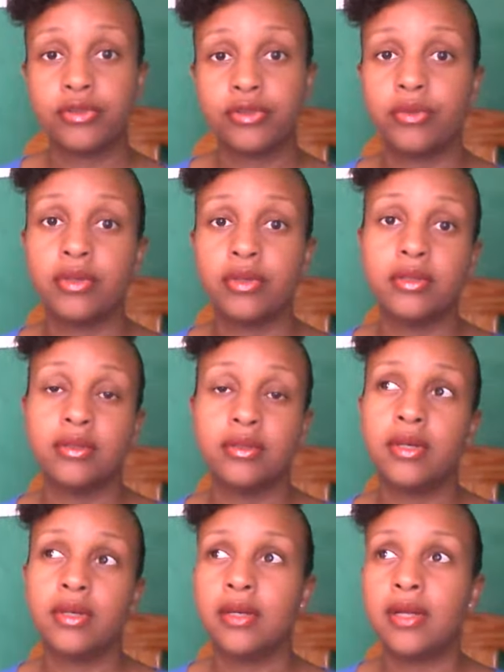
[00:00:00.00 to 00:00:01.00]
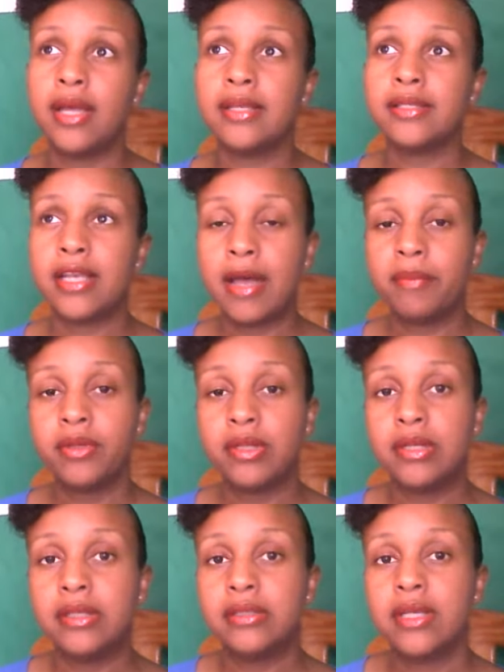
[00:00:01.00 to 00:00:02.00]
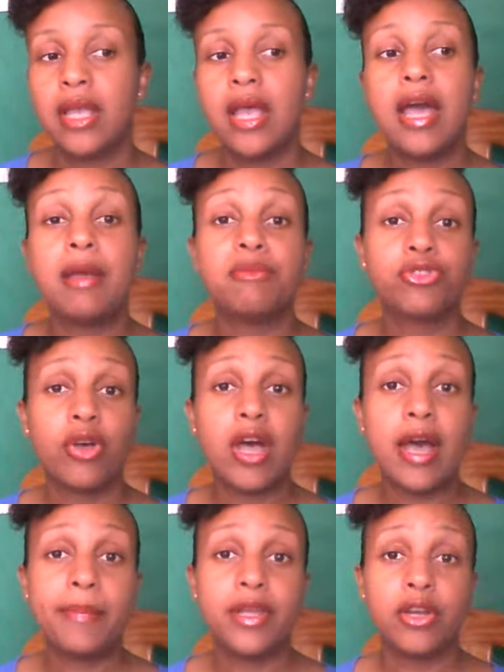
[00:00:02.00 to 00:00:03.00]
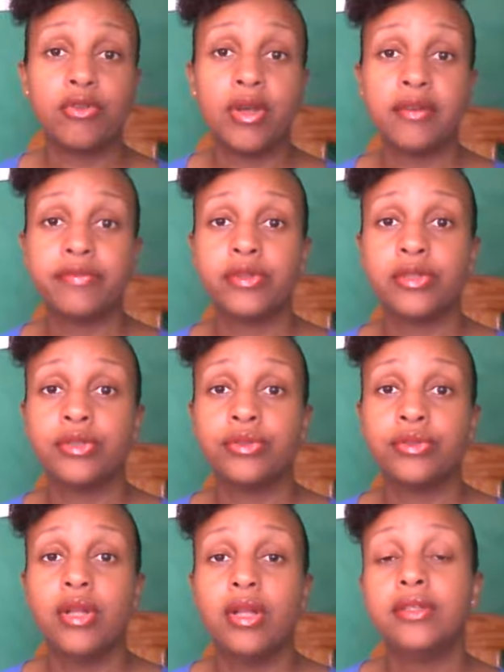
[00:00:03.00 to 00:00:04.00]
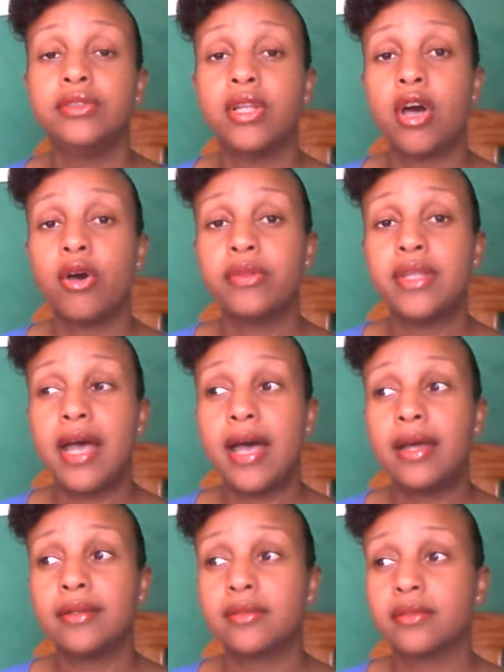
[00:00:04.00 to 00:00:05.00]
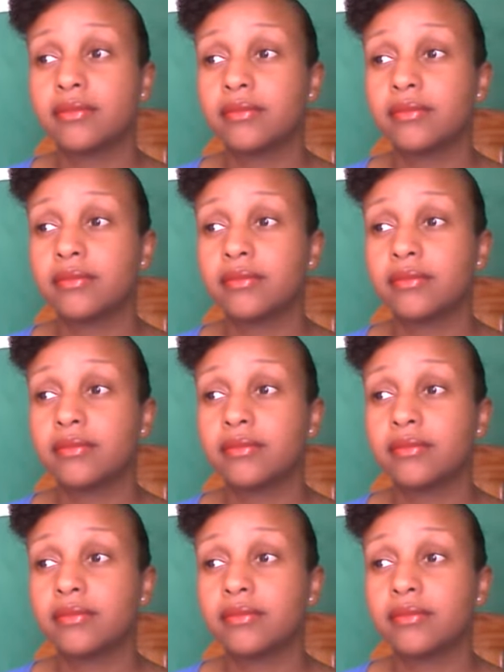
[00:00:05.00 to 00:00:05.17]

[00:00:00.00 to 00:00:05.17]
So example is, I'm so happy and grateful now that,